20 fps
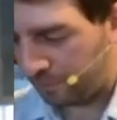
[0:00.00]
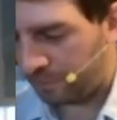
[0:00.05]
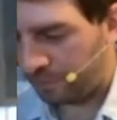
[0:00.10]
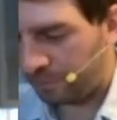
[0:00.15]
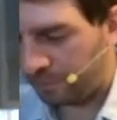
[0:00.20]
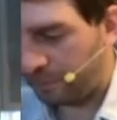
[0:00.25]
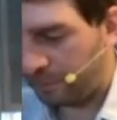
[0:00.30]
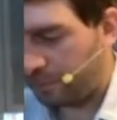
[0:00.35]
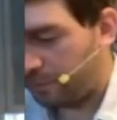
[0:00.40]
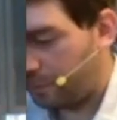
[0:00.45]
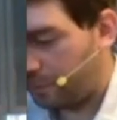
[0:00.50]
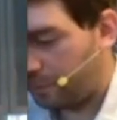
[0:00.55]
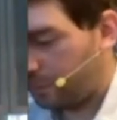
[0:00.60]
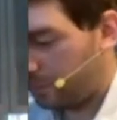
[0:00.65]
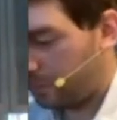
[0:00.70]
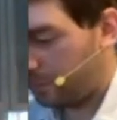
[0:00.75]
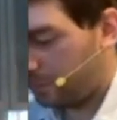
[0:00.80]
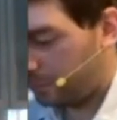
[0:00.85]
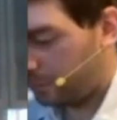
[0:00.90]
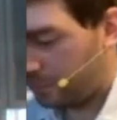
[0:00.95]
As soon as you
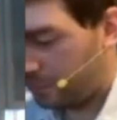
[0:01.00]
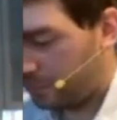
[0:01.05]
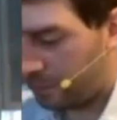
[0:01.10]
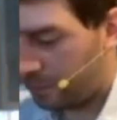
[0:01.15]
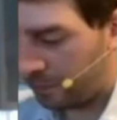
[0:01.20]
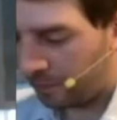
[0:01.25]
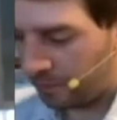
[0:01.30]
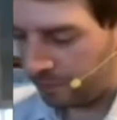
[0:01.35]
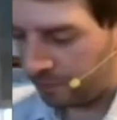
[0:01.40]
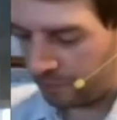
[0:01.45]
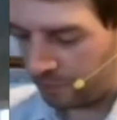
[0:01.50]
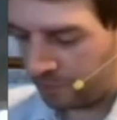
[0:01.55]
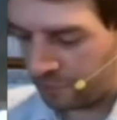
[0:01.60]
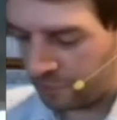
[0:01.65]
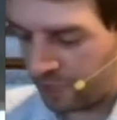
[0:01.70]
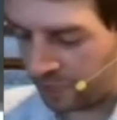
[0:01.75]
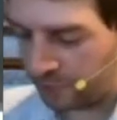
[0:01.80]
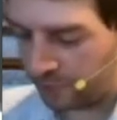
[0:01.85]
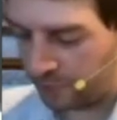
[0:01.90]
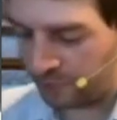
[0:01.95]
break your egg and Should start
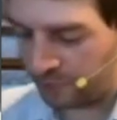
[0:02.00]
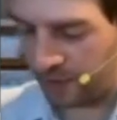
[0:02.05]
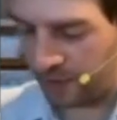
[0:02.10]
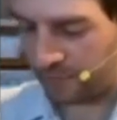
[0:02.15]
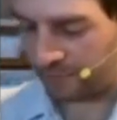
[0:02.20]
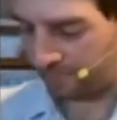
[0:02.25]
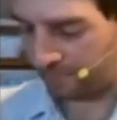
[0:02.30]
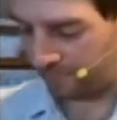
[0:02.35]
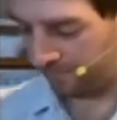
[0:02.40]
it stirring it